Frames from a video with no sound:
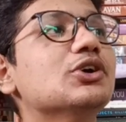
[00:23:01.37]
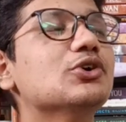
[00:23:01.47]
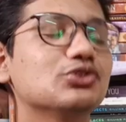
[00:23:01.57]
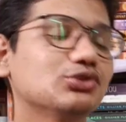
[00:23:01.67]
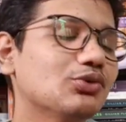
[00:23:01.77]

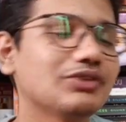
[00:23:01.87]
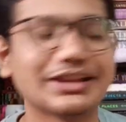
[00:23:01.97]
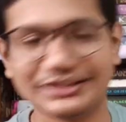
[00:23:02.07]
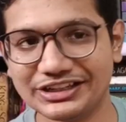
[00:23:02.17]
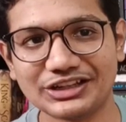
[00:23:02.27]
Gideon have been
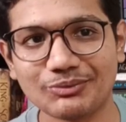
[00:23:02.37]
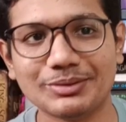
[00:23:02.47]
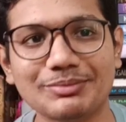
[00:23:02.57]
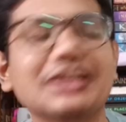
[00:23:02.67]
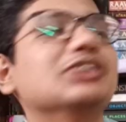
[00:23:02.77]
married. So
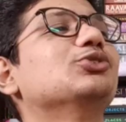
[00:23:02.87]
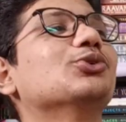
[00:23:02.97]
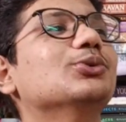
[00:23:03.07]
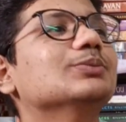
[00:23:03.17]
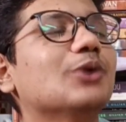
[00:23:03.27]
all the
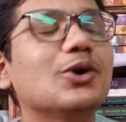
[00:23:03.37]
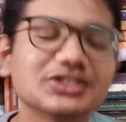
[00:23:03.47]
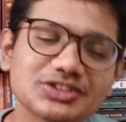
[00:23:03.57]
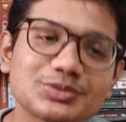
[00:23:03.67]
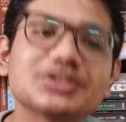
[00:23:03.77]
ships happened
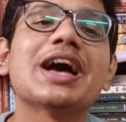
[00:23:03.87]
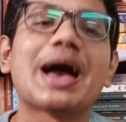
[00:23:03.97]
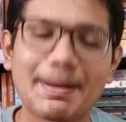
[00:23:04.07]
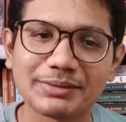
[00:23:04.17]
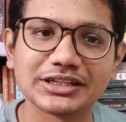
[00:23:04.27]
at last.
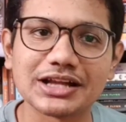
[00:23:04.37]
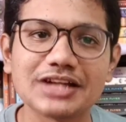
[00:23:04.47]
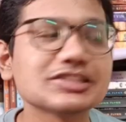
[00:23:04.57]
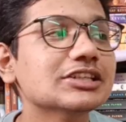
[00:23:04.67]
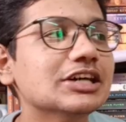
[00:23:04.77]

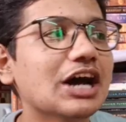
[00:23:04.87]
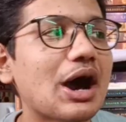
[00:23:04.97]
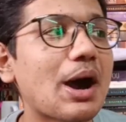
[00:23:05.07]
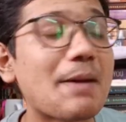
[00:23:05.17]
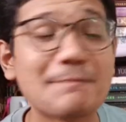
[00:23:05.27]
Magnus
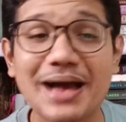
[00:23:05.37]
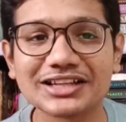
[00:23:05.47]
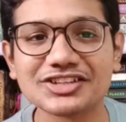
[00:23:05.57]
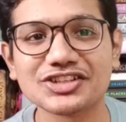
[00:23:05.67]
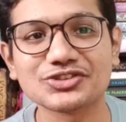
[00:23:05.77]
has gone
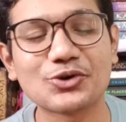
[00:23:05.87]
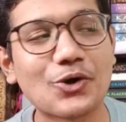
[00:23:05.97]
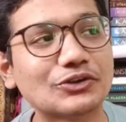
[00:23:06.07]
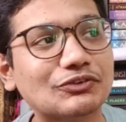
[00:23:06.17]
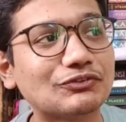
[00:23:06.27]
from
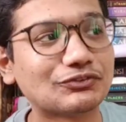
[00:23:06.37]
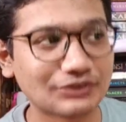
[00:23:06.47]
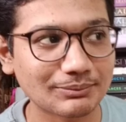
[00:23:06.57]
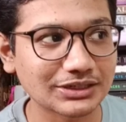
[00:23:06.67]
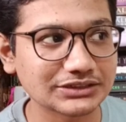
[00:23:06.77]
London. I think
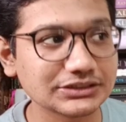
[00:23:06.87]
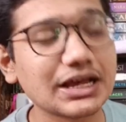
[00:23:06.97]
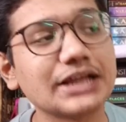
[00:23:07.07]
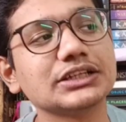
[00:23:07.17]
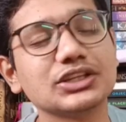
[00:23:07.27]
he goes to New
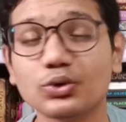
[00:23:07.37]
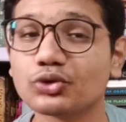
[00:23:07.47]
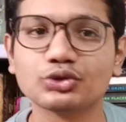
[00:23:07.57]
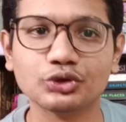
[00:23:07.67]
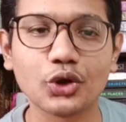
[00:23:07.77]
York
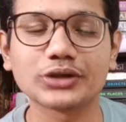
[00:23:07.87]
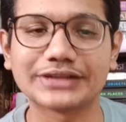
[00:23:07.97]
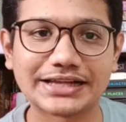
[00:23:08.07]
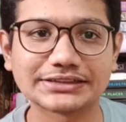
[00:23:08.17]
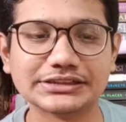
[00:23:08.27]
directly or
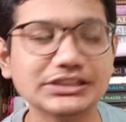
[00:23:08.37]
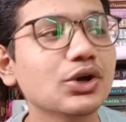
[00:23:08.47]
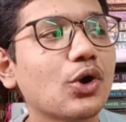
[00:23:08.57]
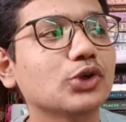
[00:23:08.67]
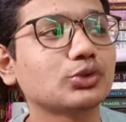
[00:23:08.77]
to
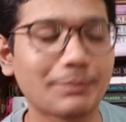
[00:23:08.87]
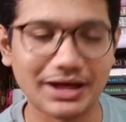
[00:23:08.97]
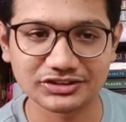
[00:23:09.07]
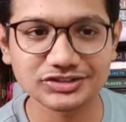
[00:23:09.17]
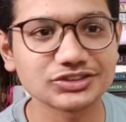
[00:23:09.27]
Paris, not
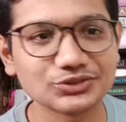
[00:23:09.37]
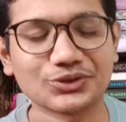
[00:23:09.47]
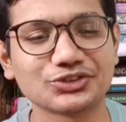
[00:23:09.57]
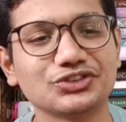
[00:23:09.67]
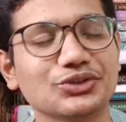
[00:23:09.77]
sure
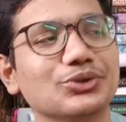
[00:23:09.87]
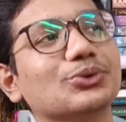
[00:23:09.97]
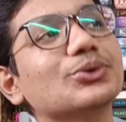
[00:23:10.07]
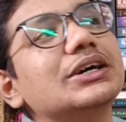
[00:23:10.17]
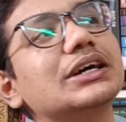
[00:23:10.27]
though.